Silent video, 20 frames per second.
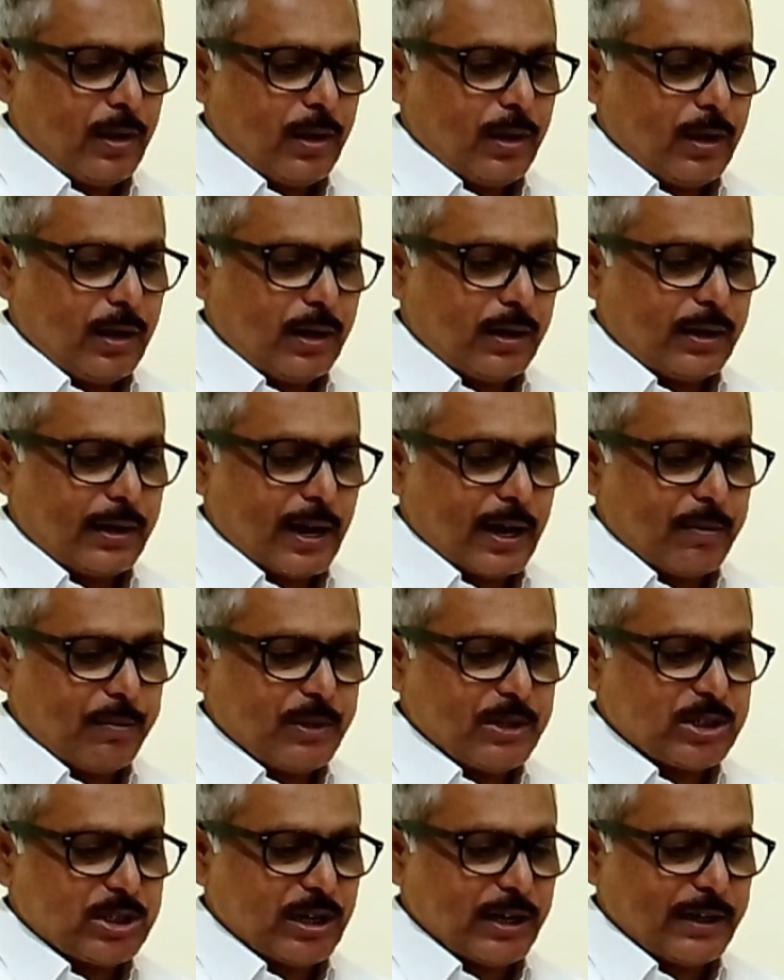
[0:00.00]
it can be
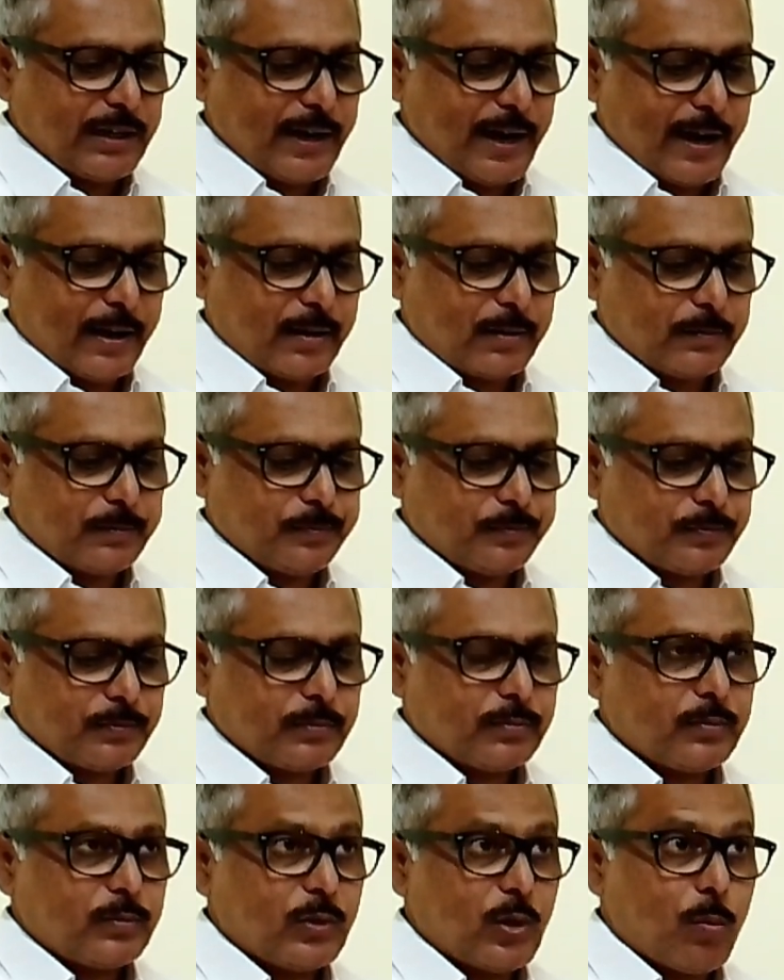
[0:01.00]
said that
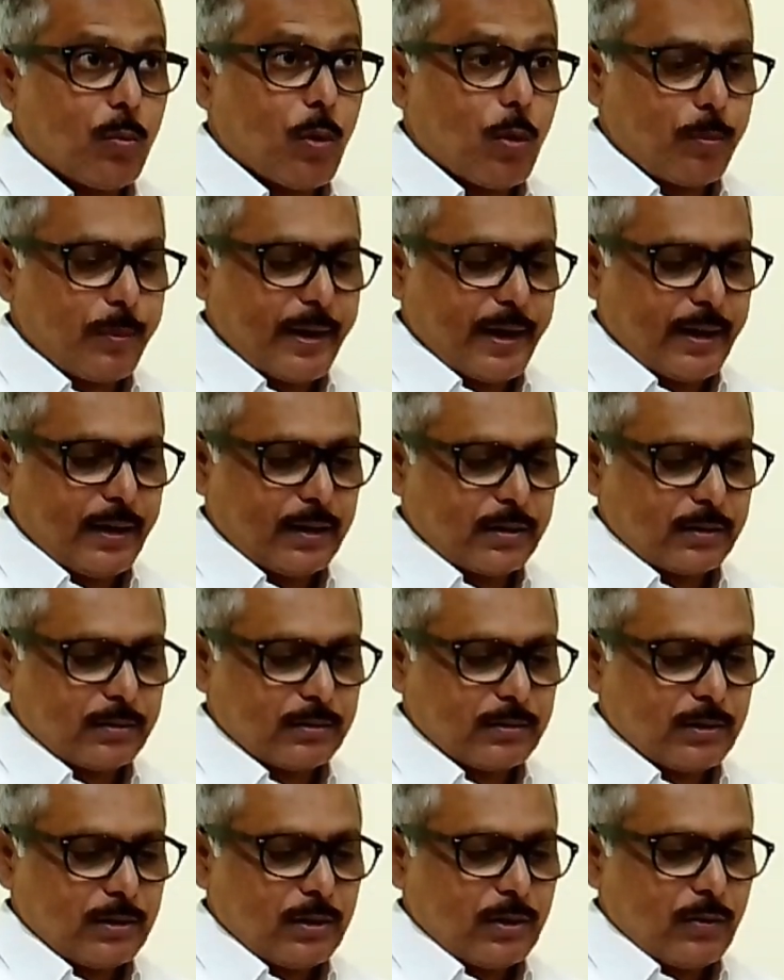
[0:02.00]
the moment
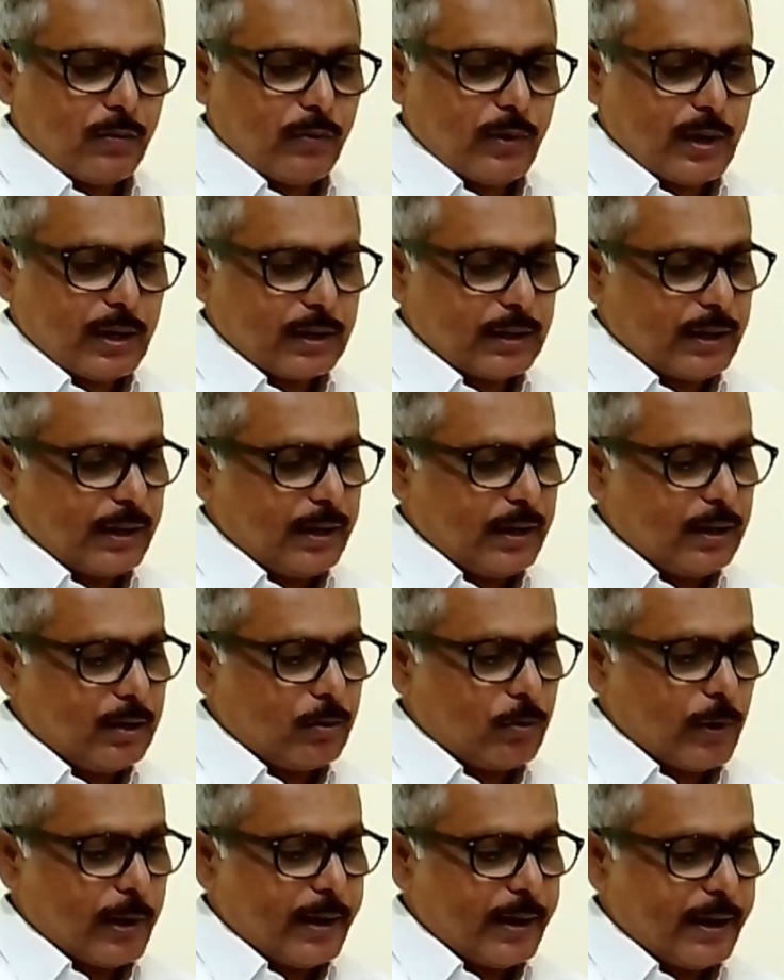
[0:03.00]
where the
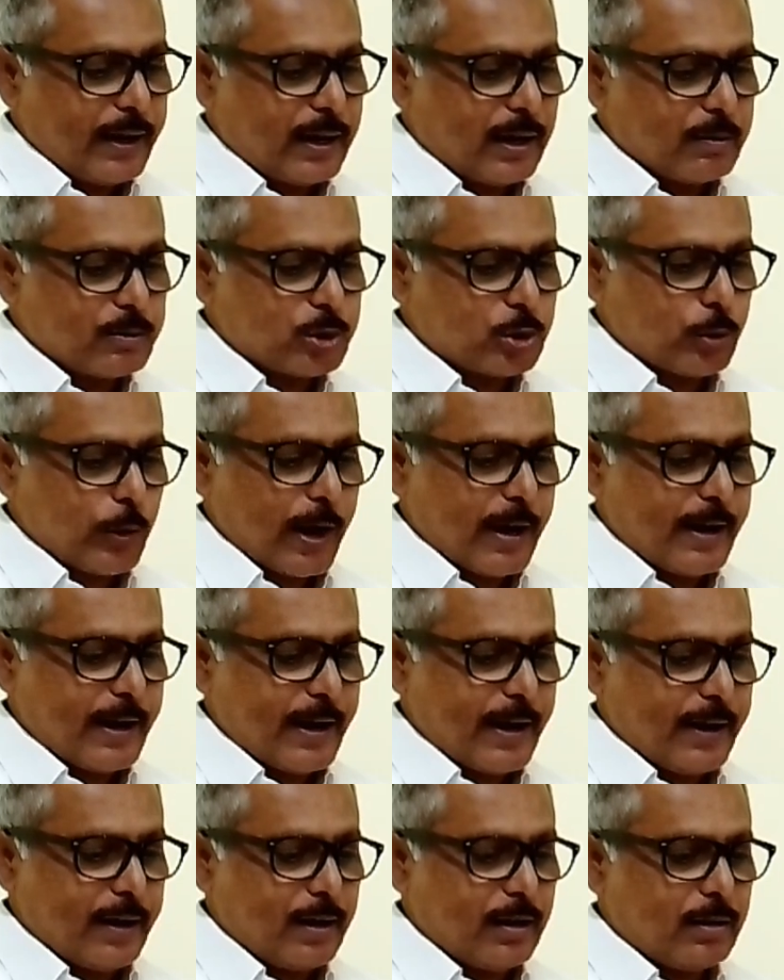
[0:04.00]
inquiry comes to an
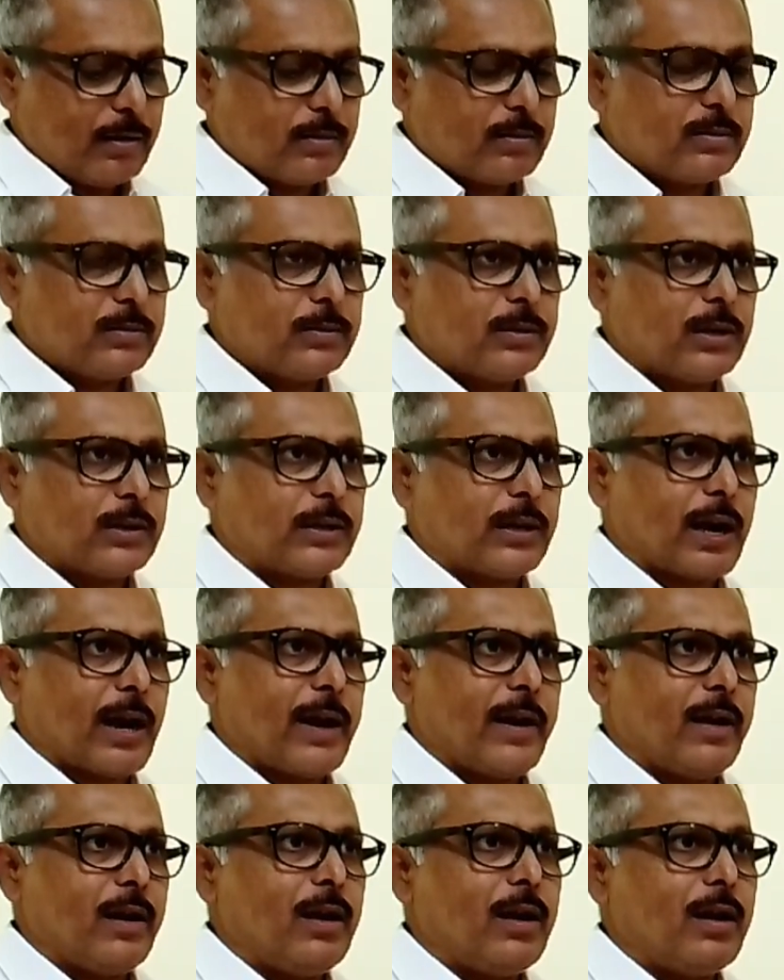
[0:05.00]
end, the
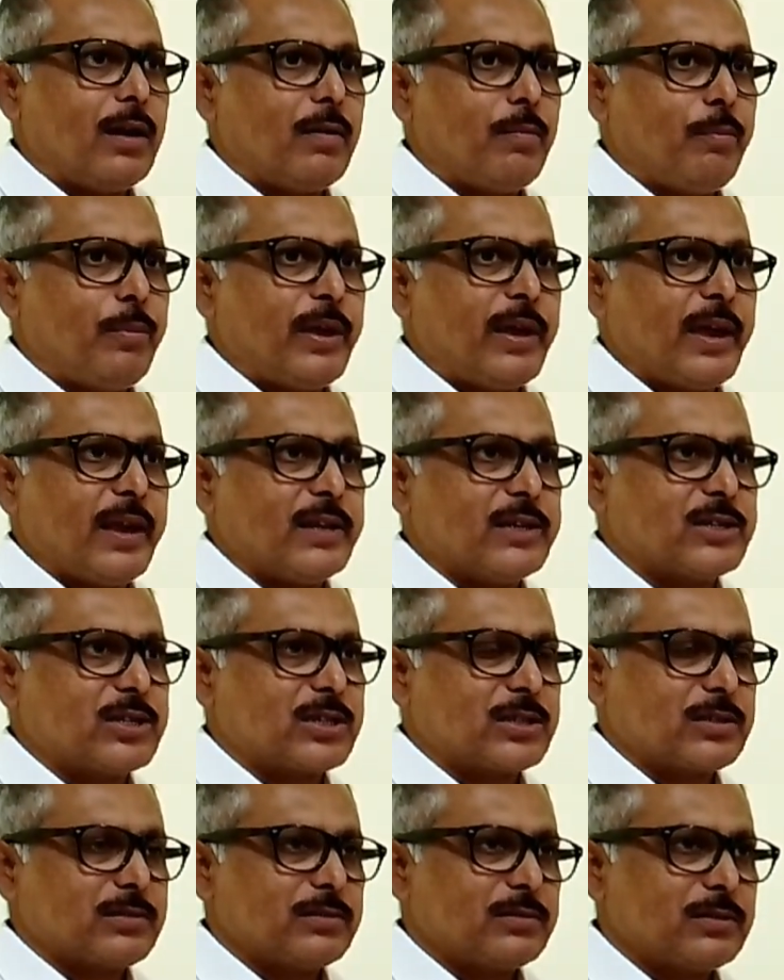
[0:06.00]
trial begins.